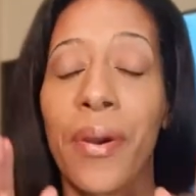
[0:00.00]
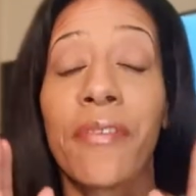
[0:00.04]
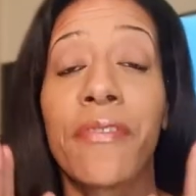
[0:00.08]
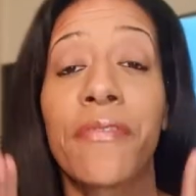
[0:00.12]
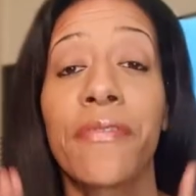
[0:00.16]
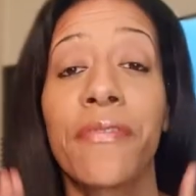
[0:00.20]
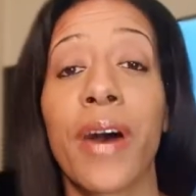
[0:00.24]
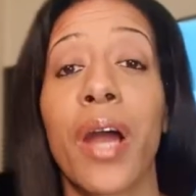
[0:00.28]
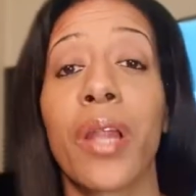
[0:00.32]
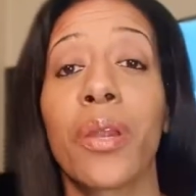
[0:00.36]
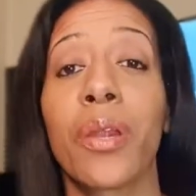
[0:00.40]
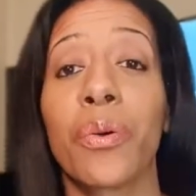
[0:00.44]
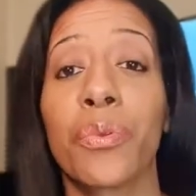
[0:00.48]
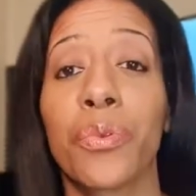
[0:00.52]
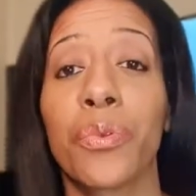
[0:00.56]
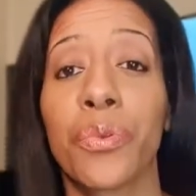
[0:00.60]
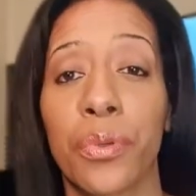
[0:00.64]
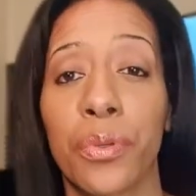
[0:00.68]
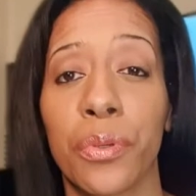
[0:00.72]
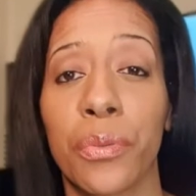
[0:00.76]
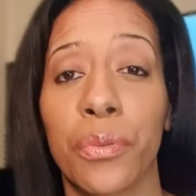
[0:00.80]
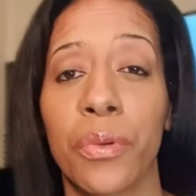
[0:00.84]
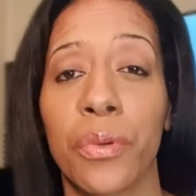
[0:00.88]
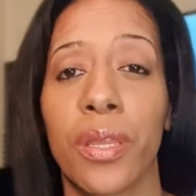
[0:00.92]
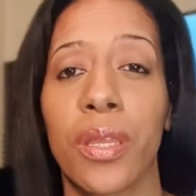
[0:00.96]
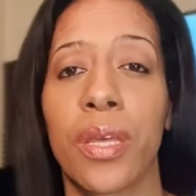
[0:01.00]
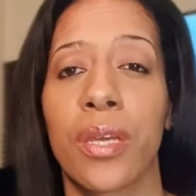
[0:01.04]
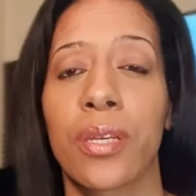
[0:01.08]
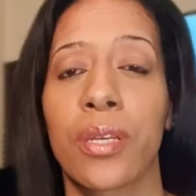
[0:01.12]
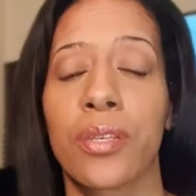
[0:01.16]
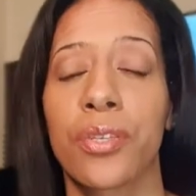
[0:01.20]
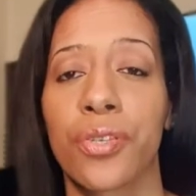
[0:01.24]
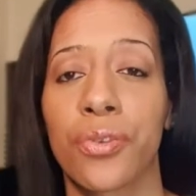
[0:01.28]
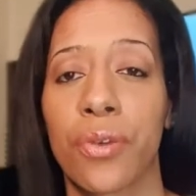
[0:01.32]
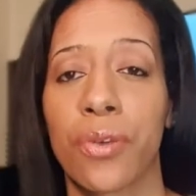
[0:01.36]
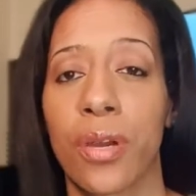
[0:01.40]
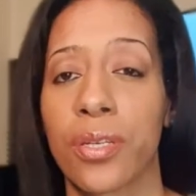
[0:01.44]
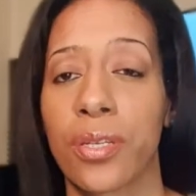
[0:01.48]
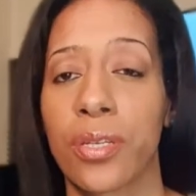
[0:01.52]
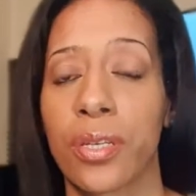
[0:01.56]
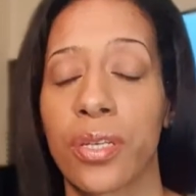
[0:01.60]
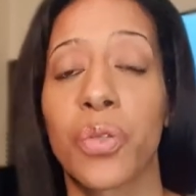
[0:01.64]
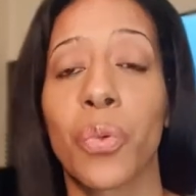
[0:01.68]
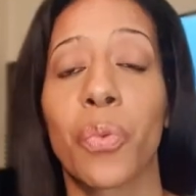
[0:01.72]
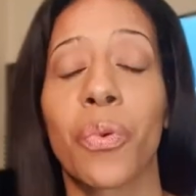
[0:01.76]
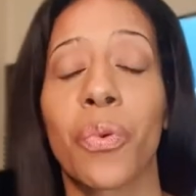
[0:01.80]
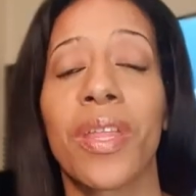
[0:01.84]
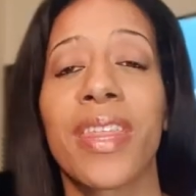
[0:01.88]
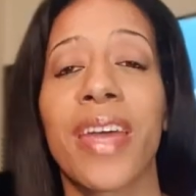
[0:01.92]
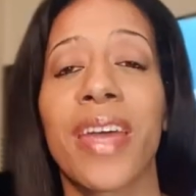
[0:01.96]
but follow through with the
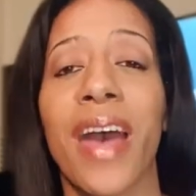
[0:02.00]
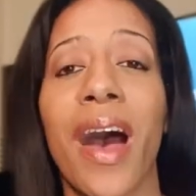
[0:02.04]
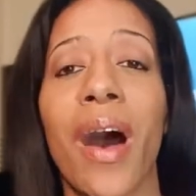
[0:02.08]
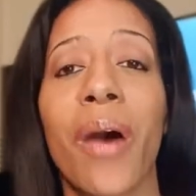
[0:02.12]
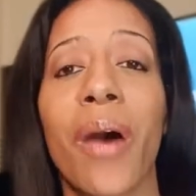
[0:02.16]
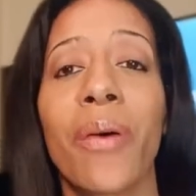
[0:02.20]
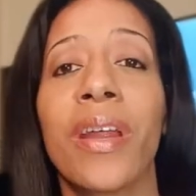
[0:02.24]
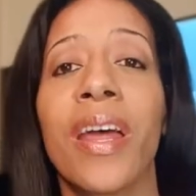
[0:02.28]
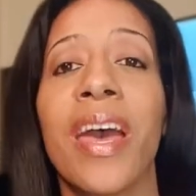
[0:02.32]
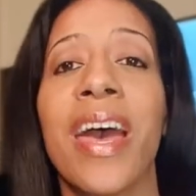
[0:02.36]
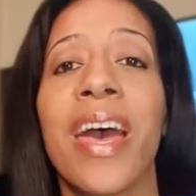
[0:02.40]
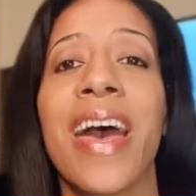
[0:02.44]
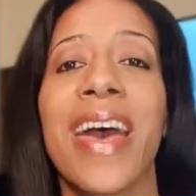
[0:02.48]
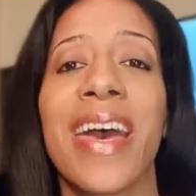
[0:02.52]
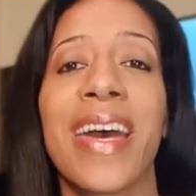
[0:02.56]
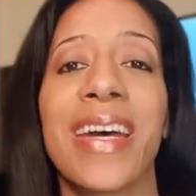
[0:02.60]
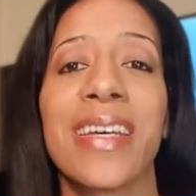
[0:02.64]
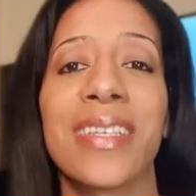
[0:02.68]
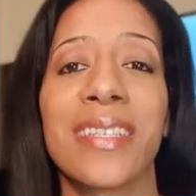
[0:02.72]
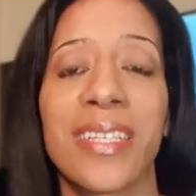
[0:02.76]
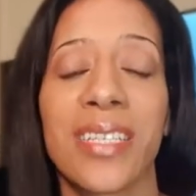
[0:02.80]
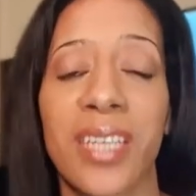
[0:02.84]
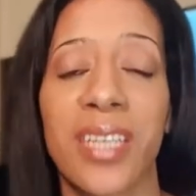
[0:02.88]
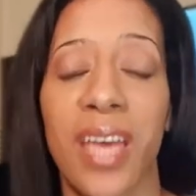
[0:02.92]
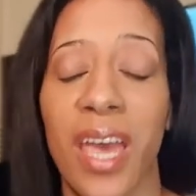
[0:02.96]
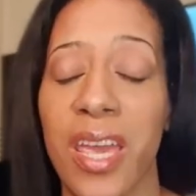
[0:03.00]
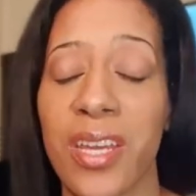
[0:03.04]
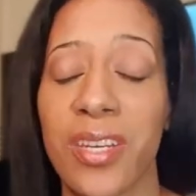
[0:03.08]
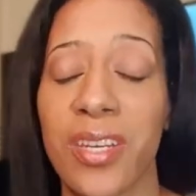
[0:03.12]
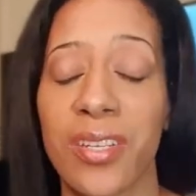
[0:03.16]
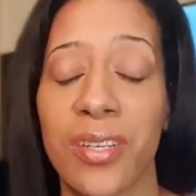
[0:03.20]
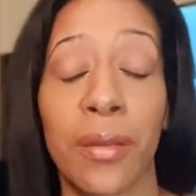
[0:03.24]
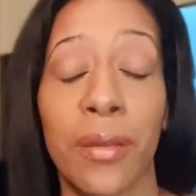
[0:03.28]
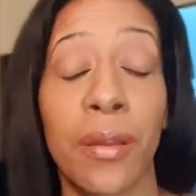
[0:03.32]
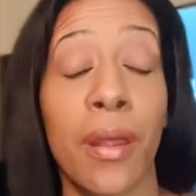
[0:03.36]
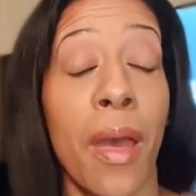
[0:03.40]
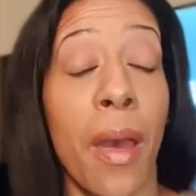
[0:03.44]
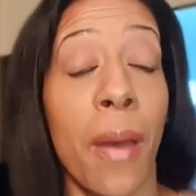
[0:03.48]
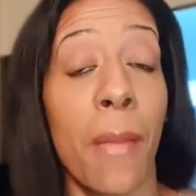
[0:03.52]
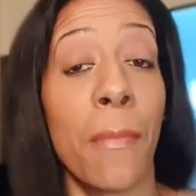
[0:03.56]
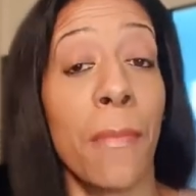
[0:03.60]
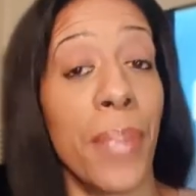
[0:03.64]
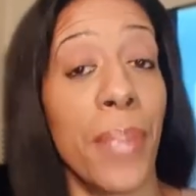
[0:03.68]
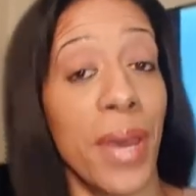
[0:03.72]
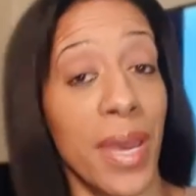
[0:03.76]
instructions without hesitation,